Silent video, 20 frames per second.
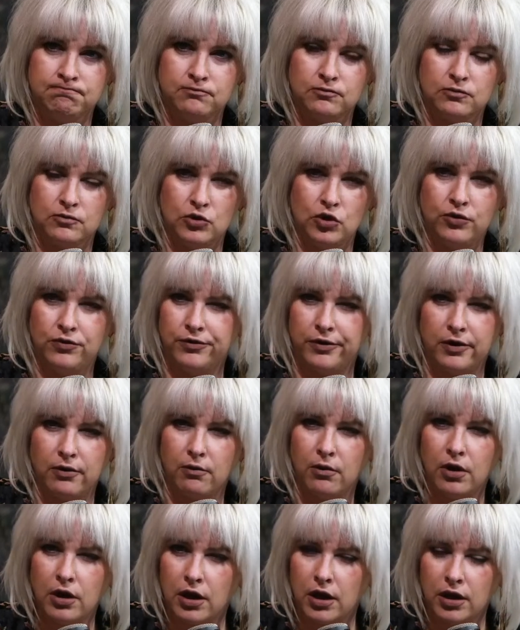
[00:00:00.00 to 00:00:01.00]
Using
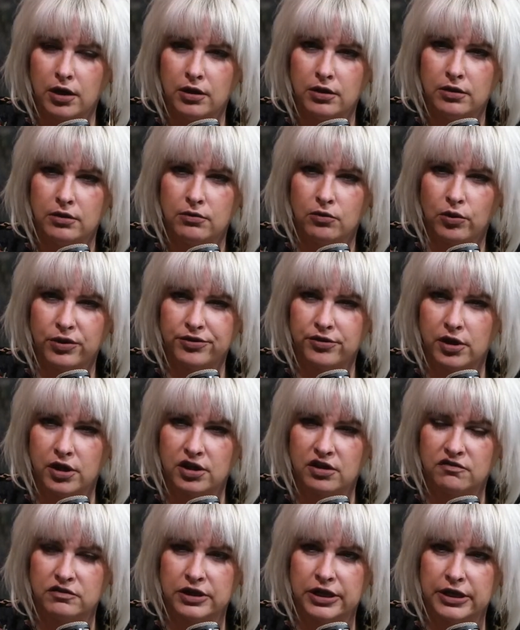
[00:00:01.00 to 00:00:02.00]
what? What's on
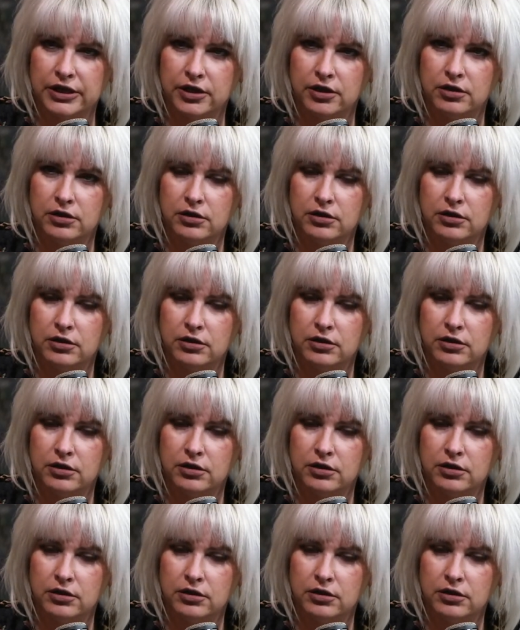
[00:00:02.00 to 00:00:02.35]
the flag?